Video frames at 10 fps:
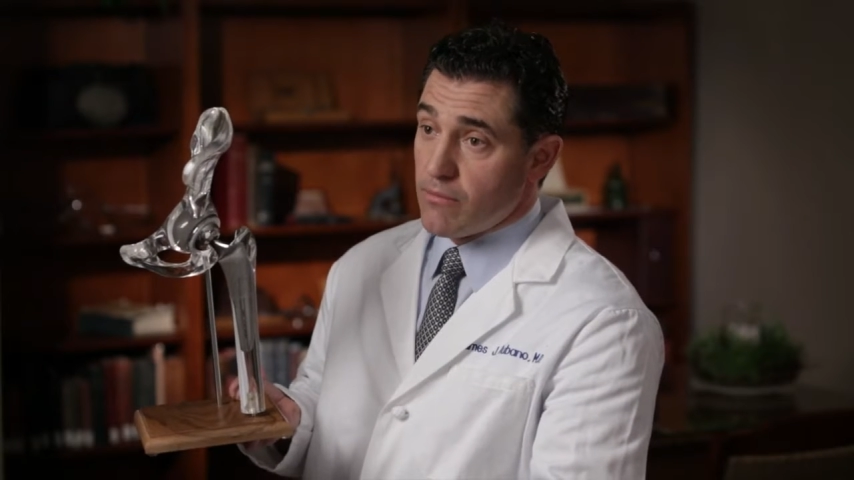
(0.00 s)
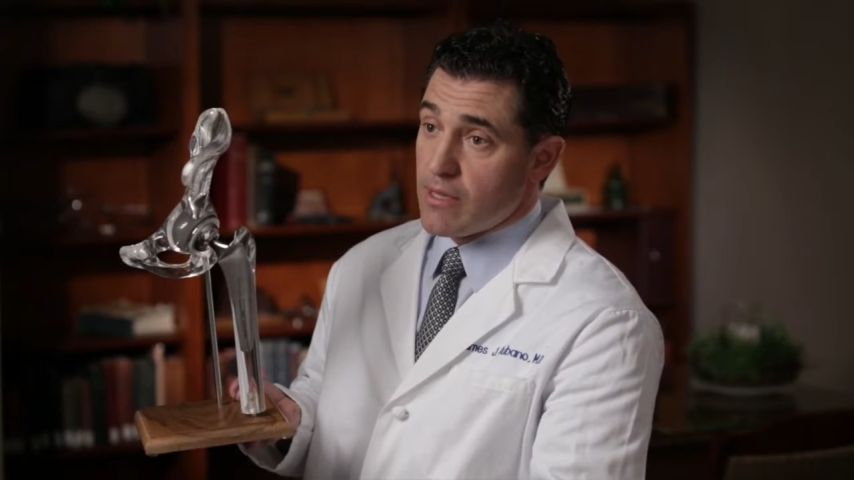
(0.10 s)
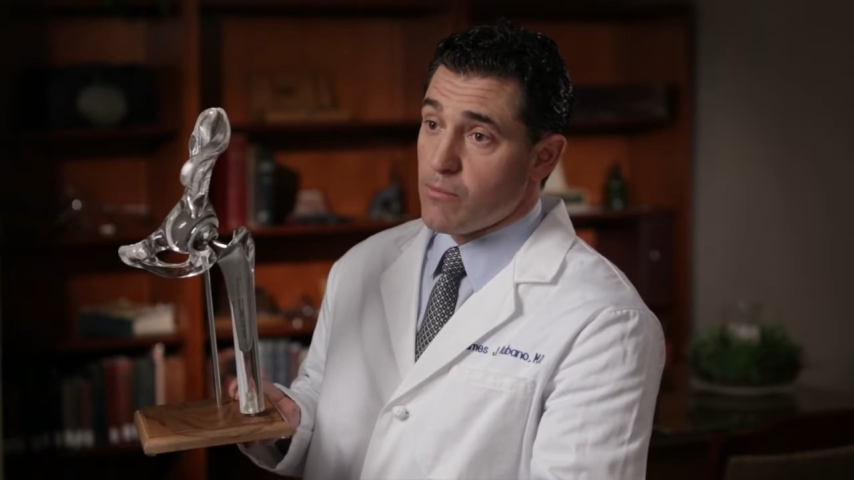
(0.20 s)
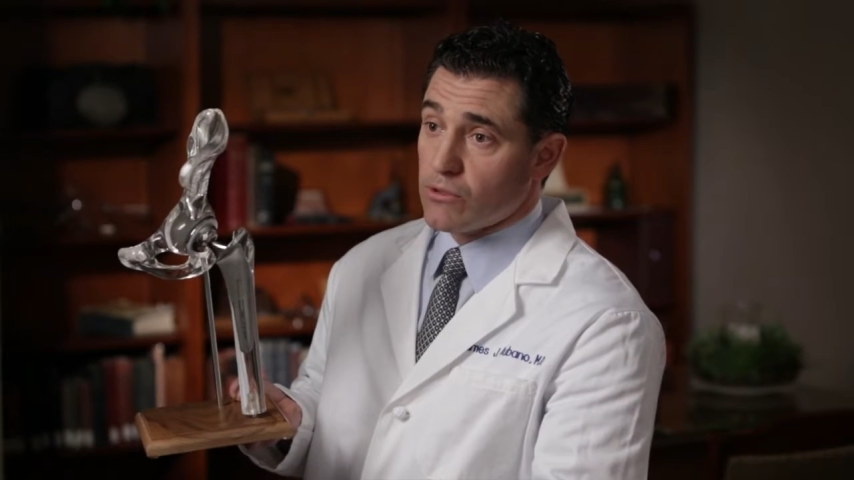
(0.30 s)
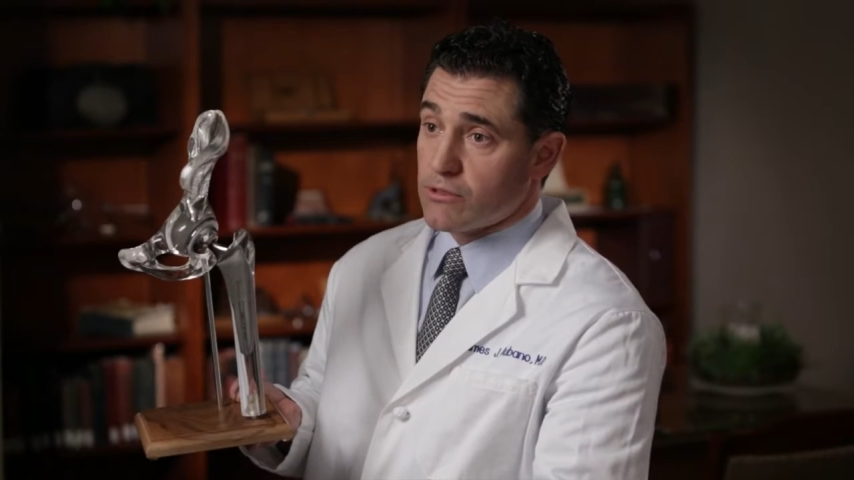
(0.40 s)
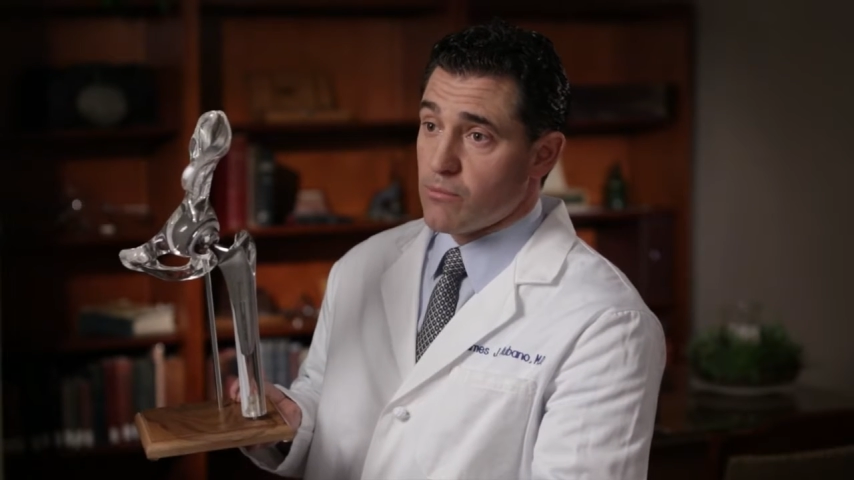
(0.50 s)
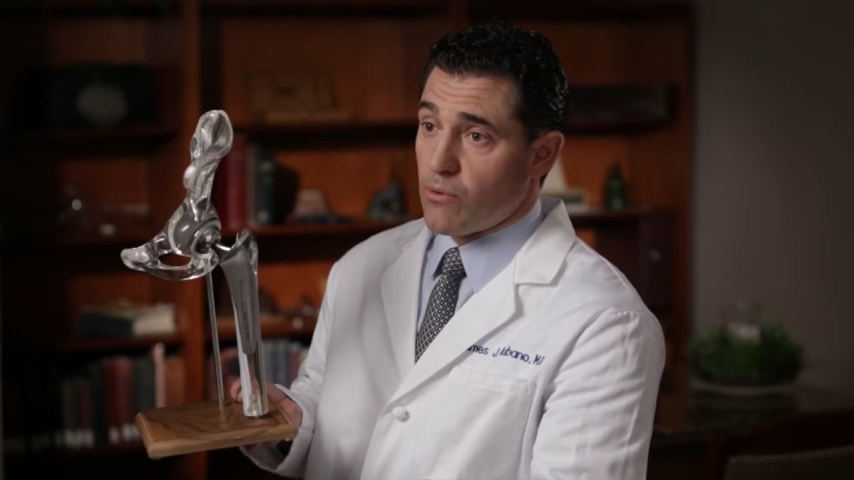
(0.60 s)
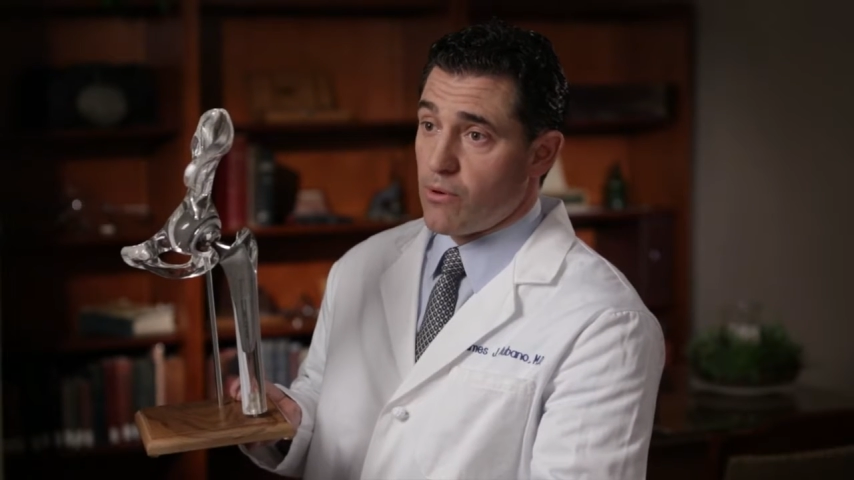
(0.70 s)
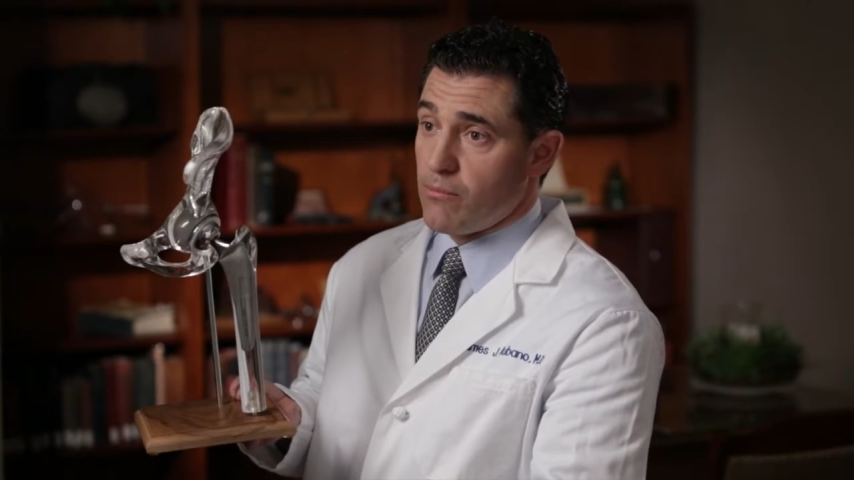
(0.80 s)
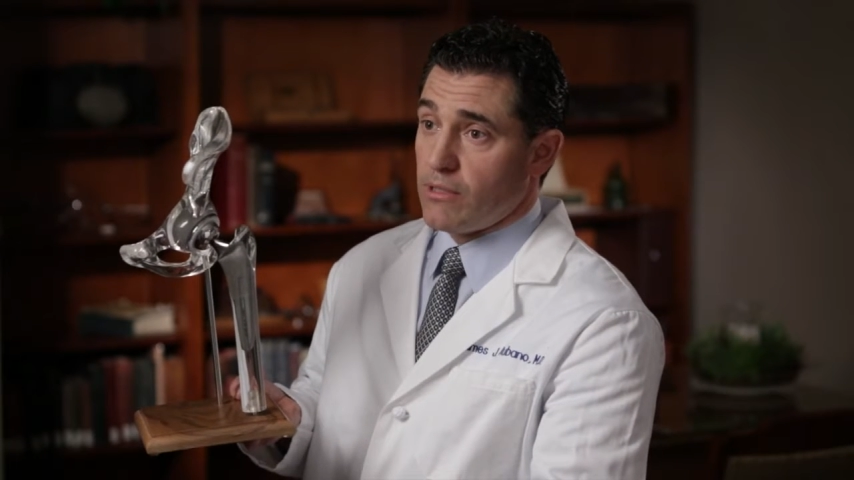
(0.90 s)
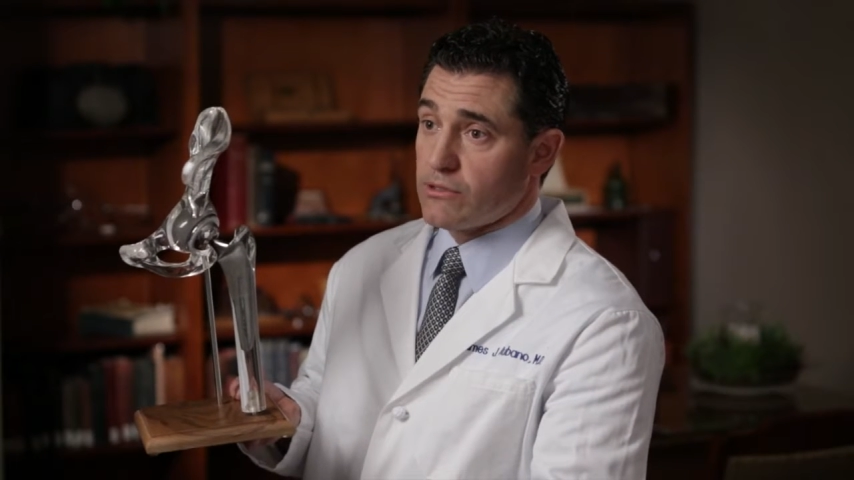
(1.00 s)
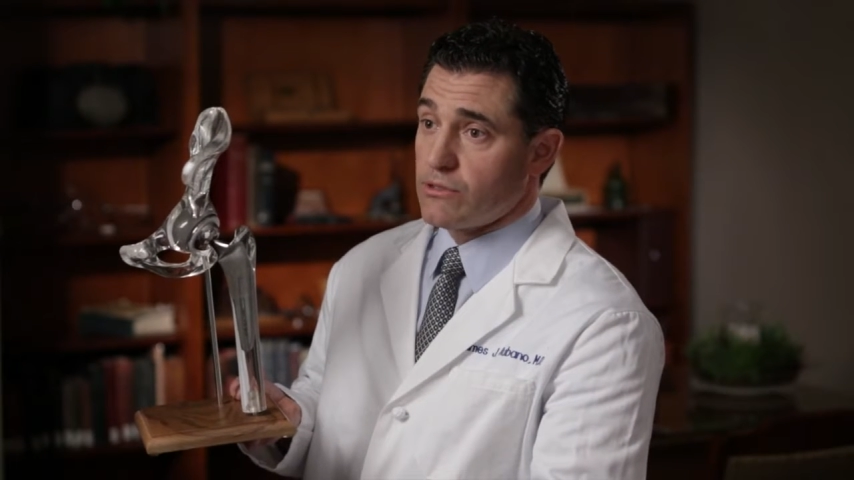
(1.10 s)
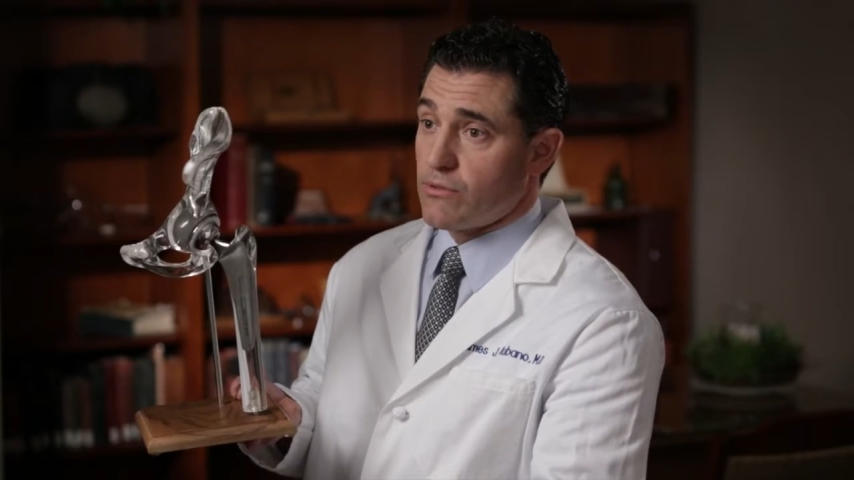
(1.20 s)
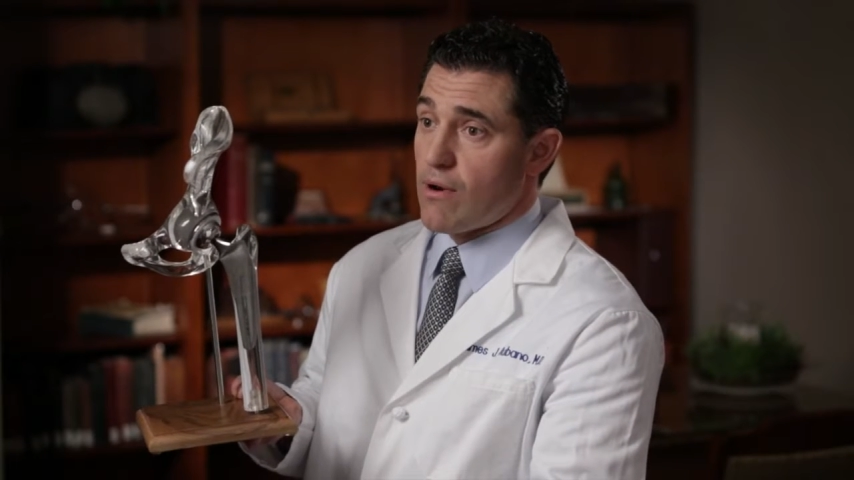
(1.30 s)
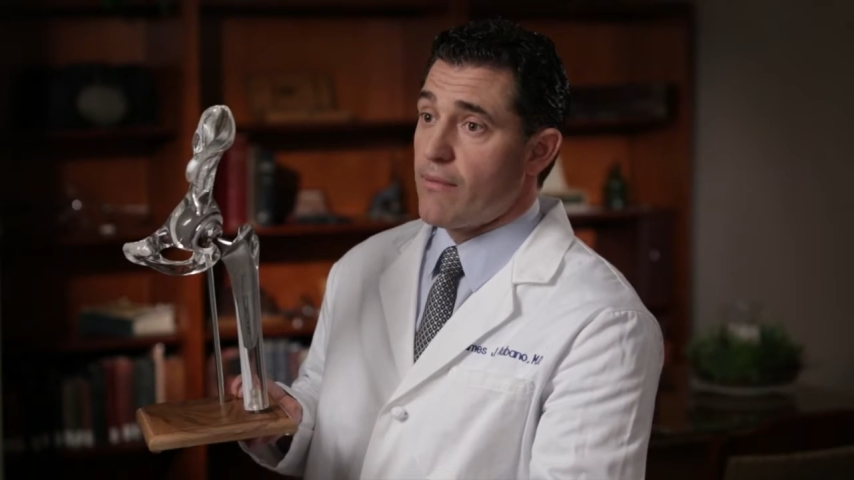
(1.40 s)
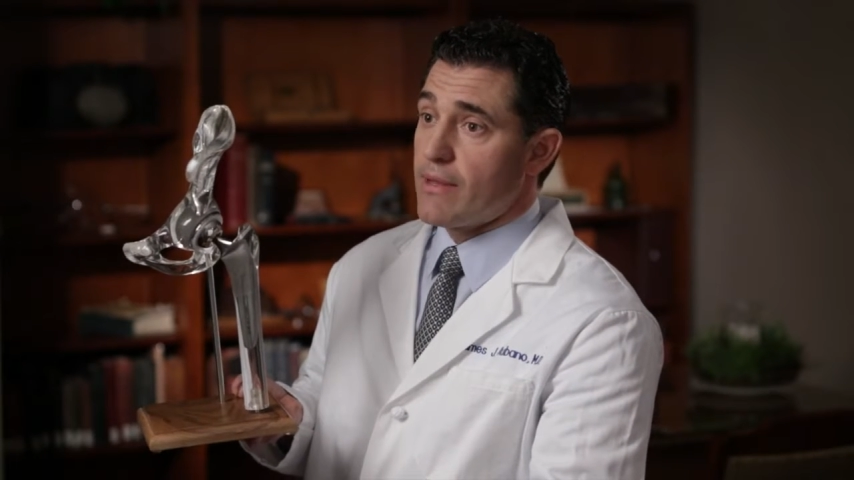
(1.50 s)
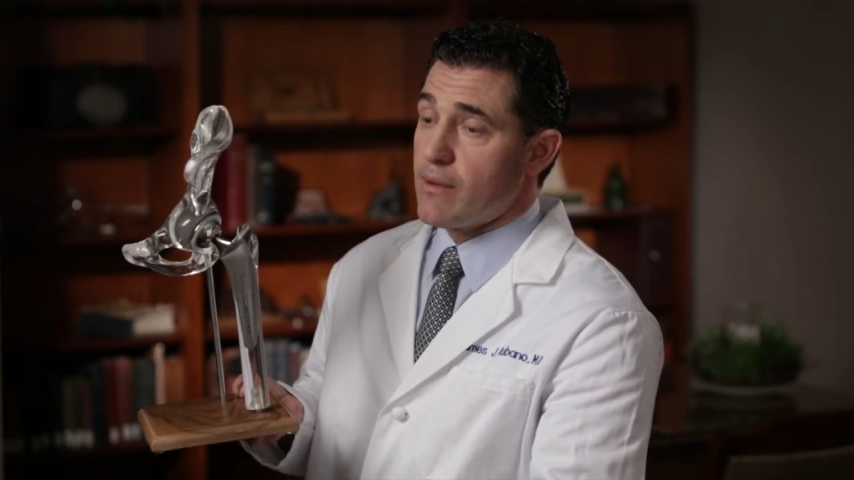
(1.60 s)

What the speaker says: the most important muscles around